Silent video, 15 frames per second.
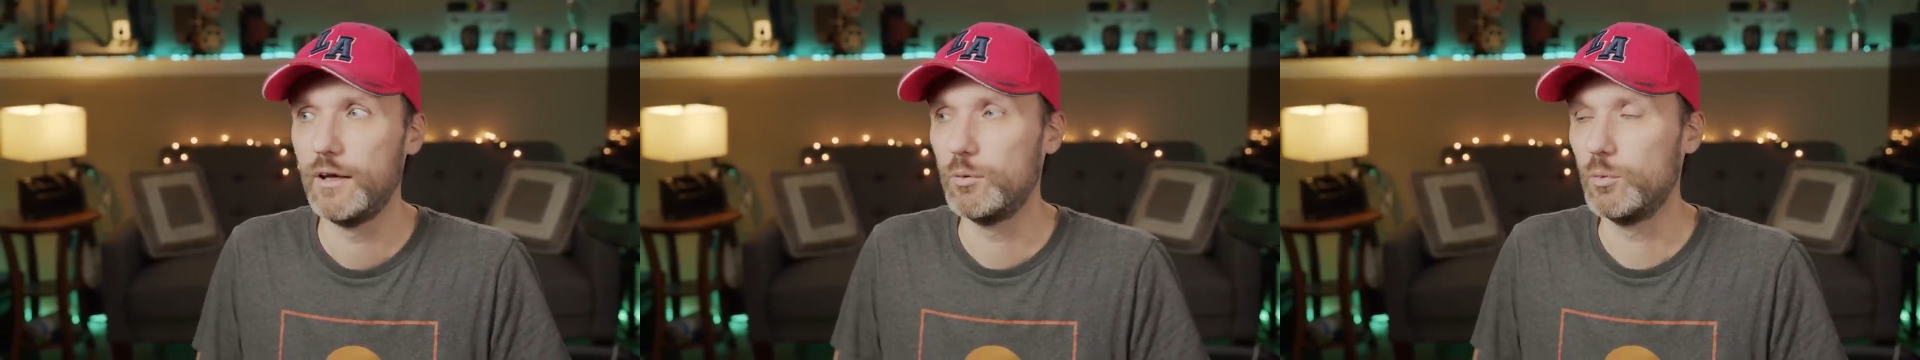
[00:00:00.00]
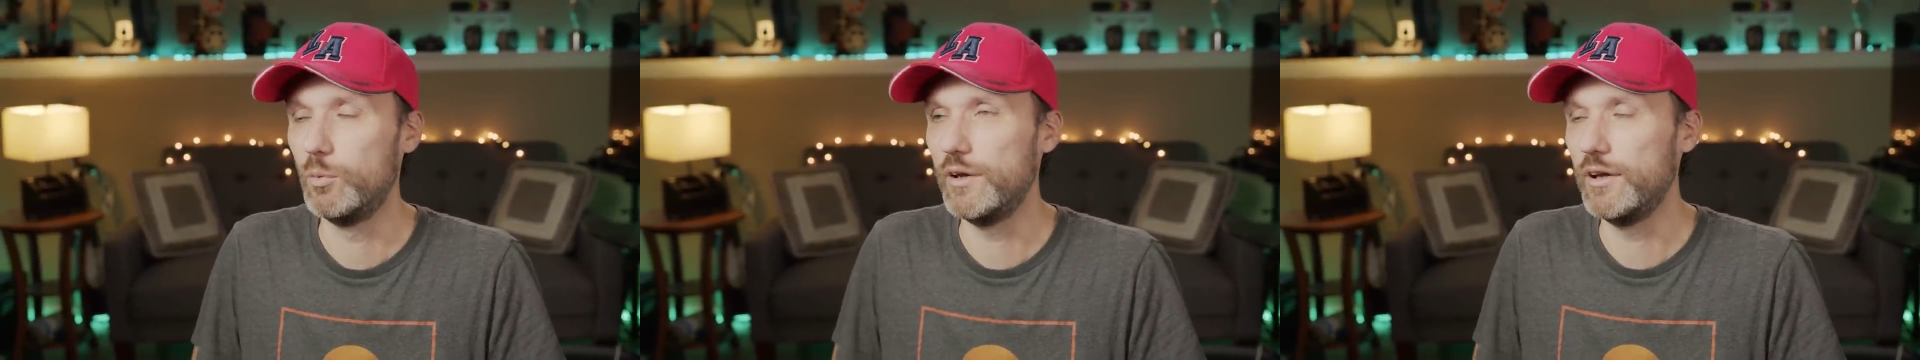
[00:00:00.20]

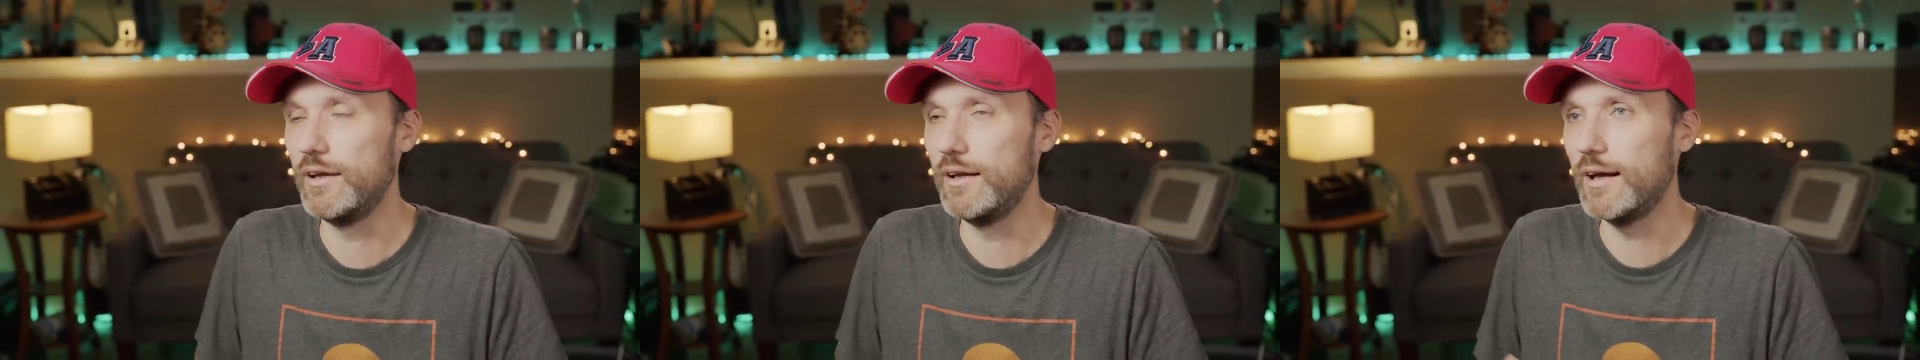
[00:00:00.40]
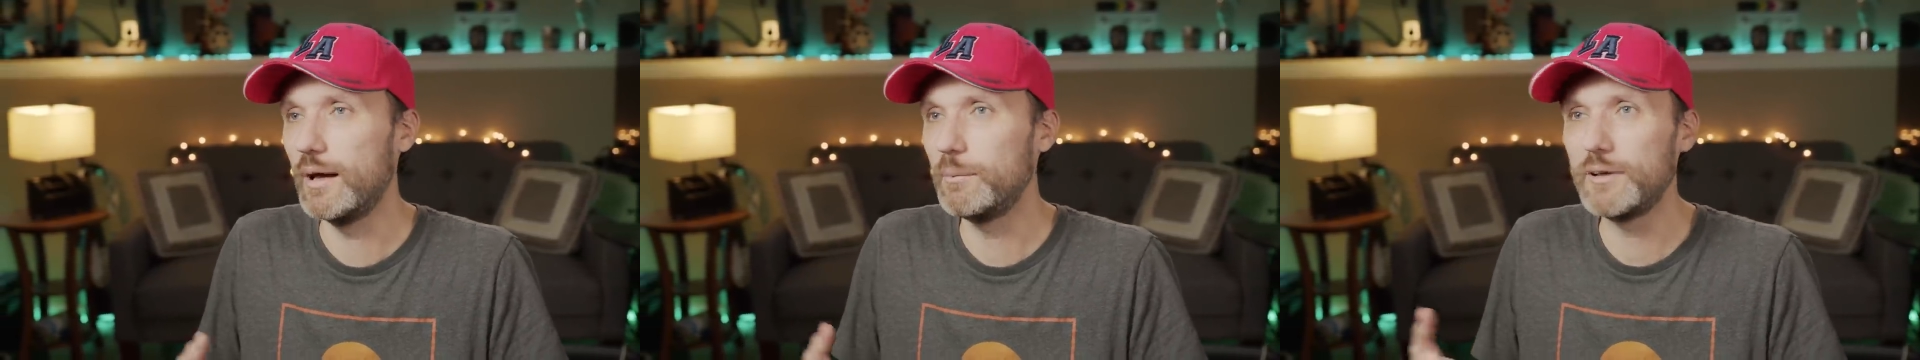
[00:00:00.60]

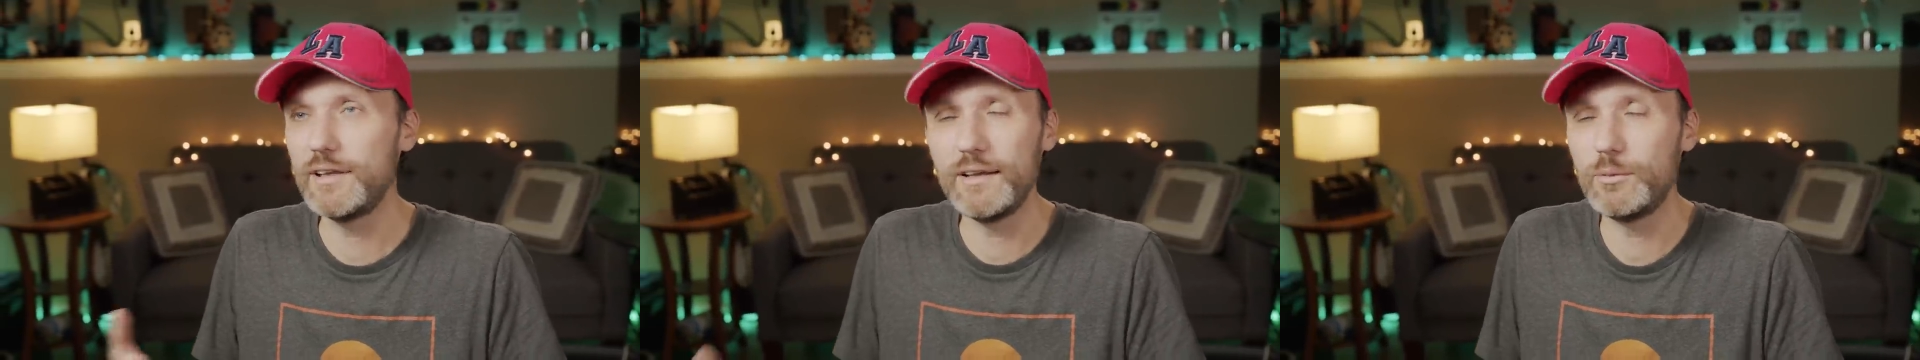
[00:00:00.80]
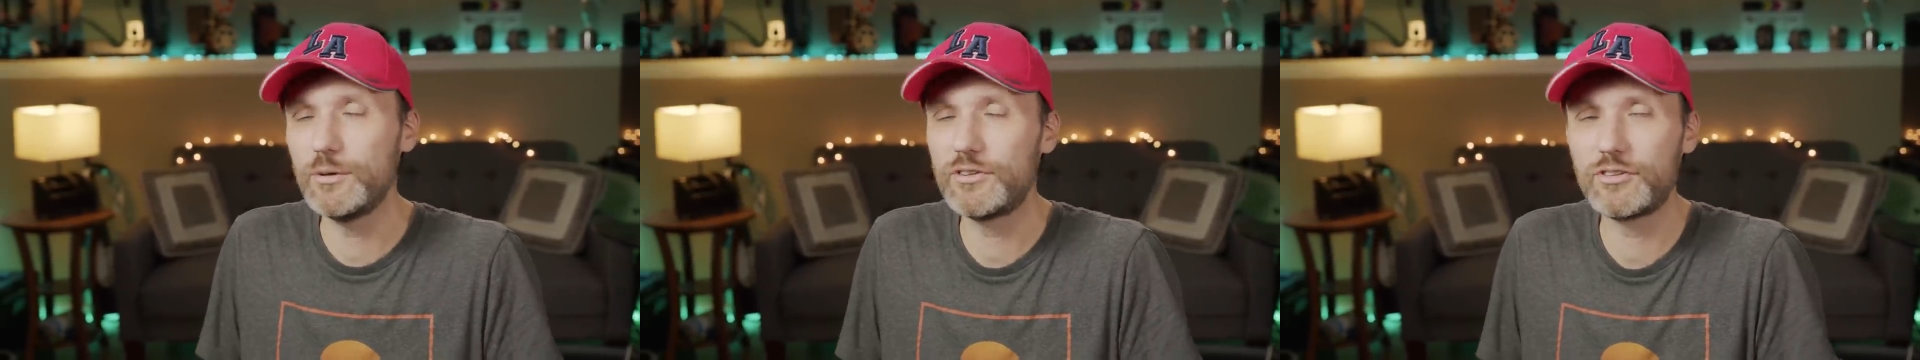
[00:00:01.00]
We, I mean,
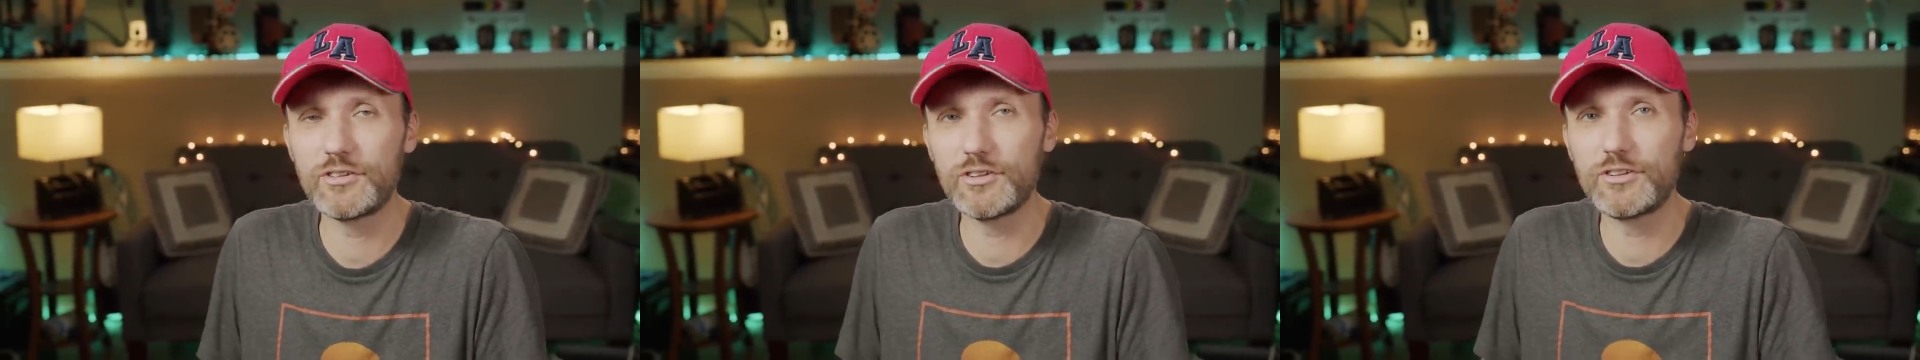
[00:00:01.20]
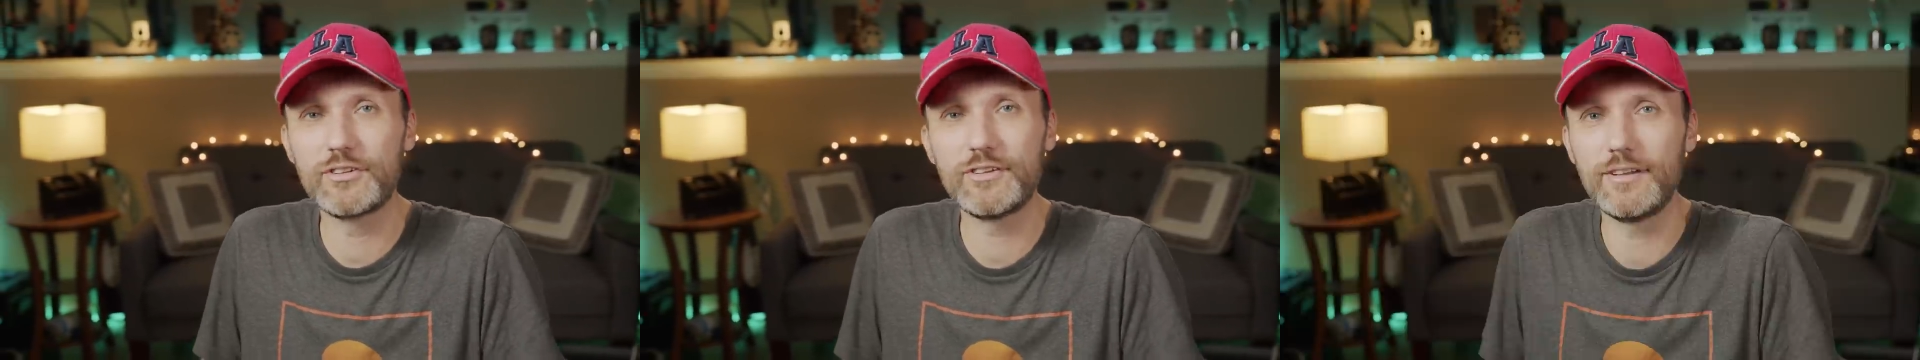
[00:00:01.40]
it was
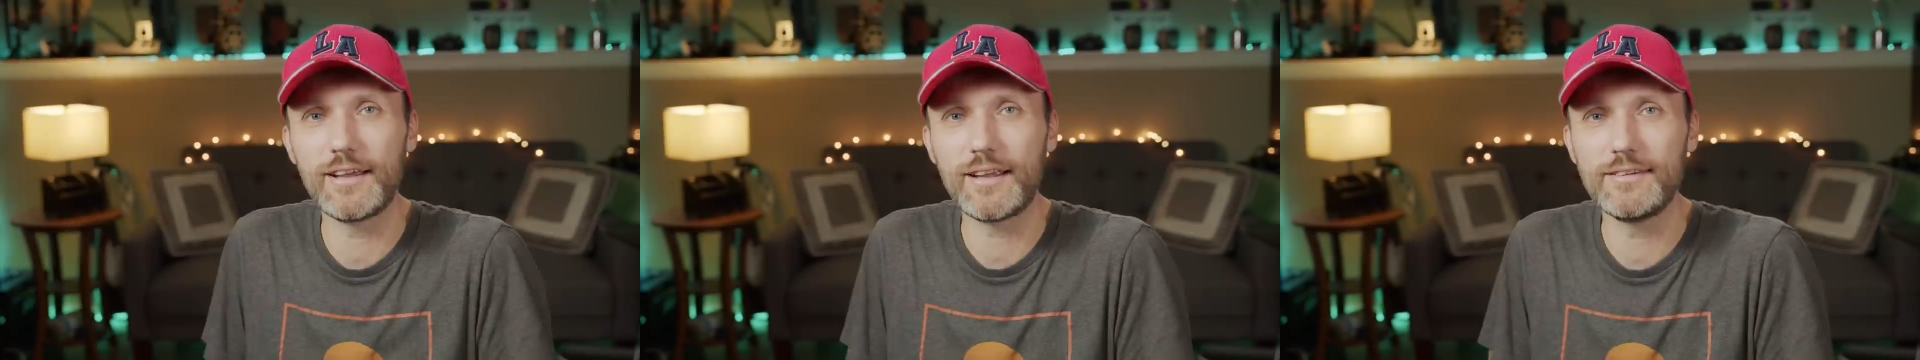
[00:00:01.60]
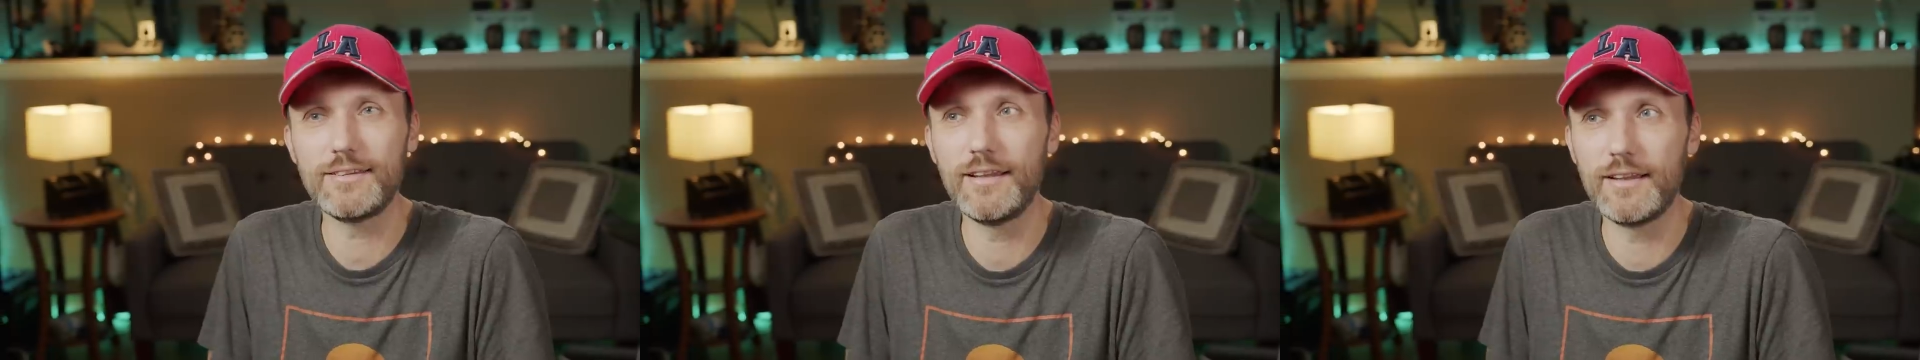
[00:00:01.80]
just
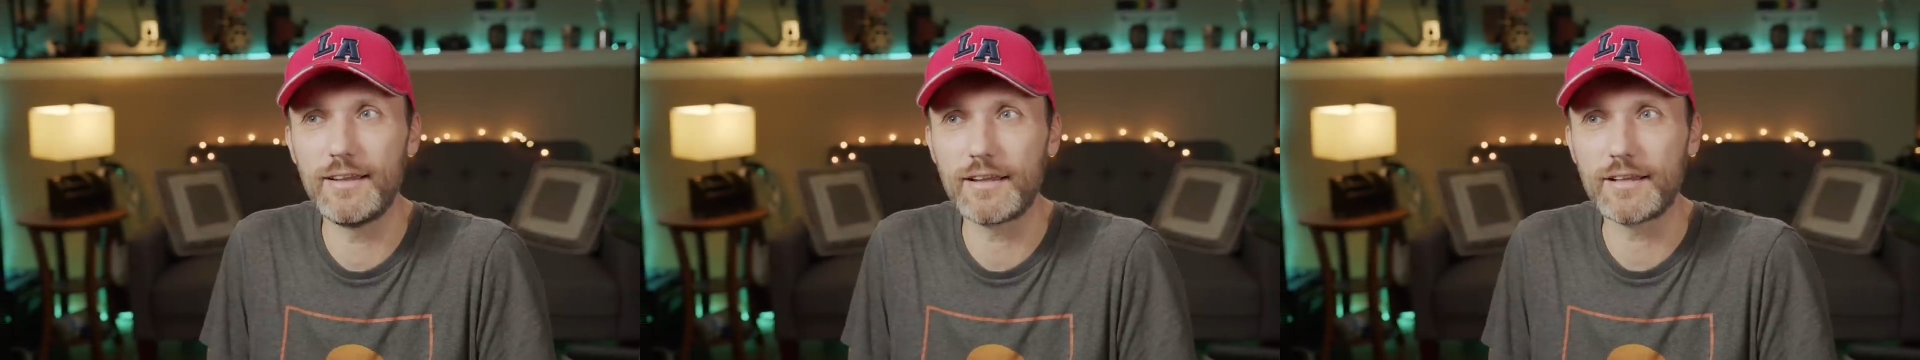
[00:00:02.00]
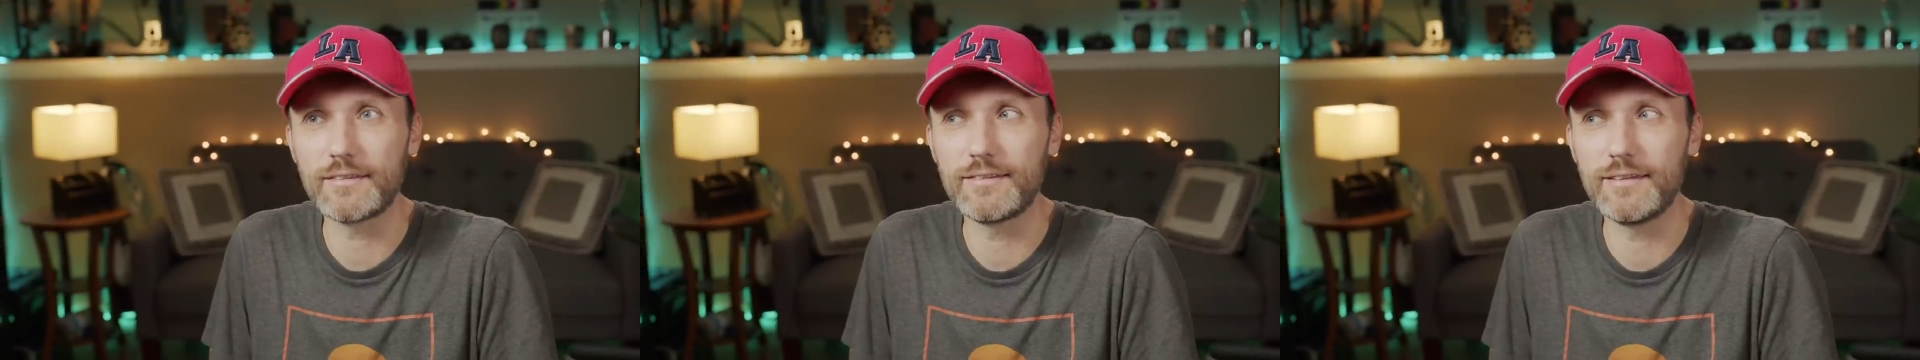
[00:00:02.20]
like I said,
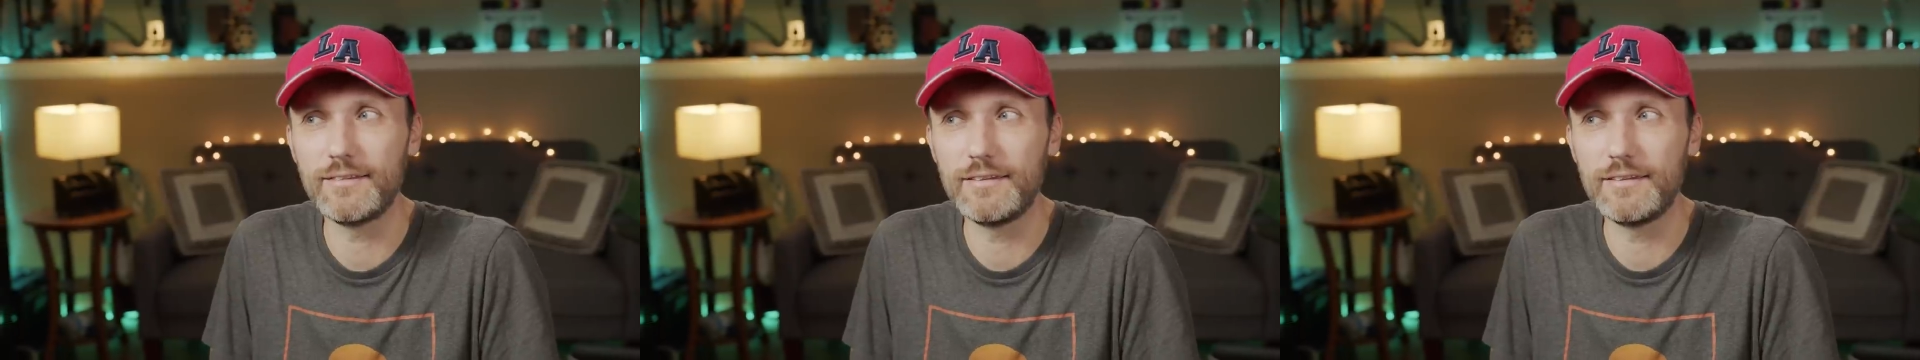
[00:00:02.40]
like they,